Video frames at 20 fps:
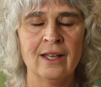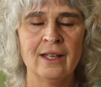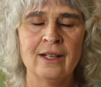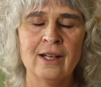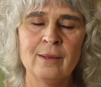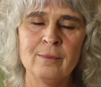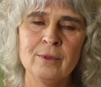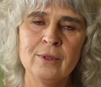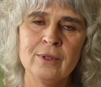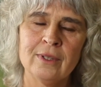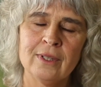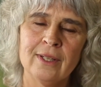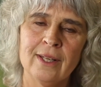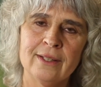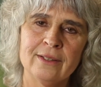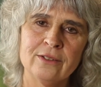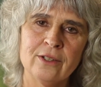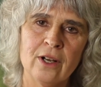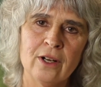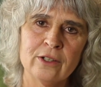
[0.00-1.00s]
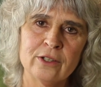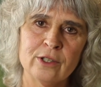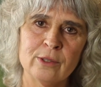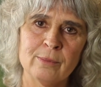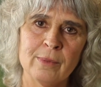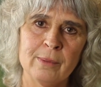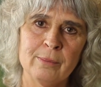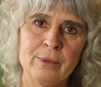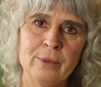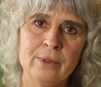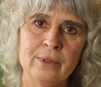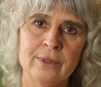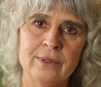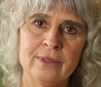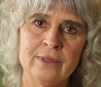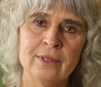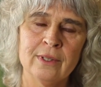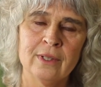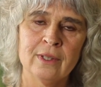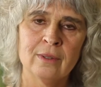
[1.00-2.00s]
And I'm going to let Dr. Mahboud,
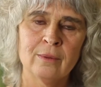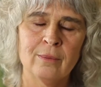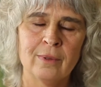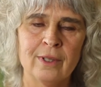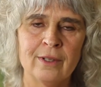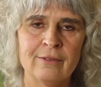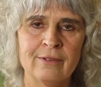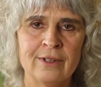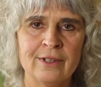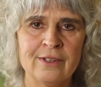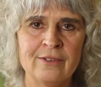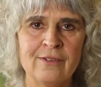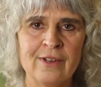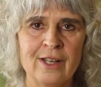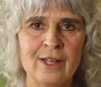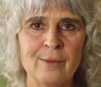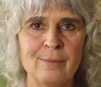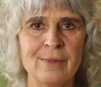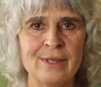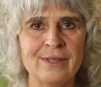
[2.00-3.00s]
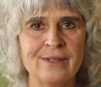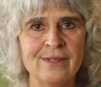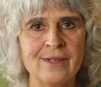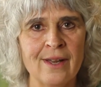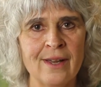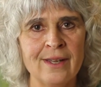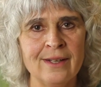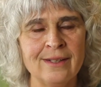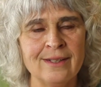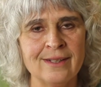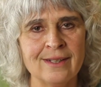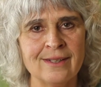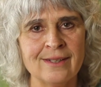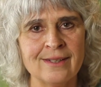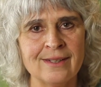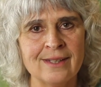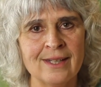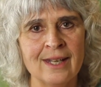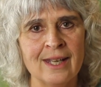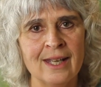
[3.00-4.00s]
one of our development
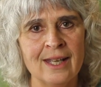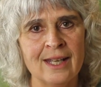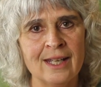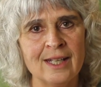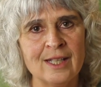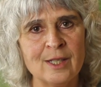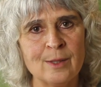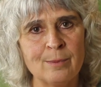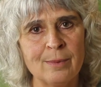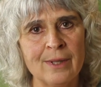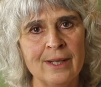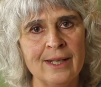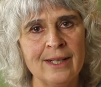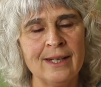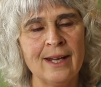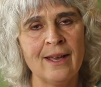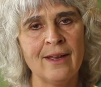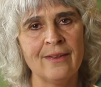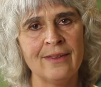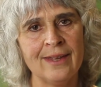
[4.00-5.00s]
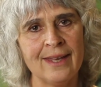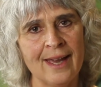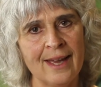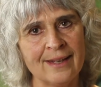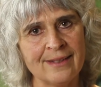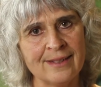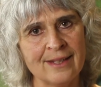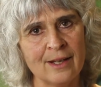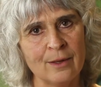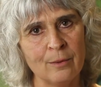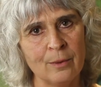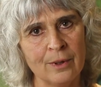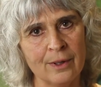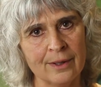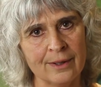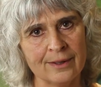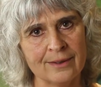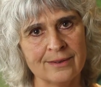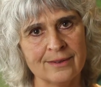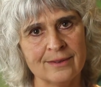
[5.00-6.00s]
scientists, explain how the assay
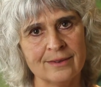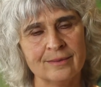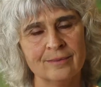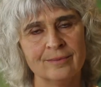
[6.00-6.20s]
works.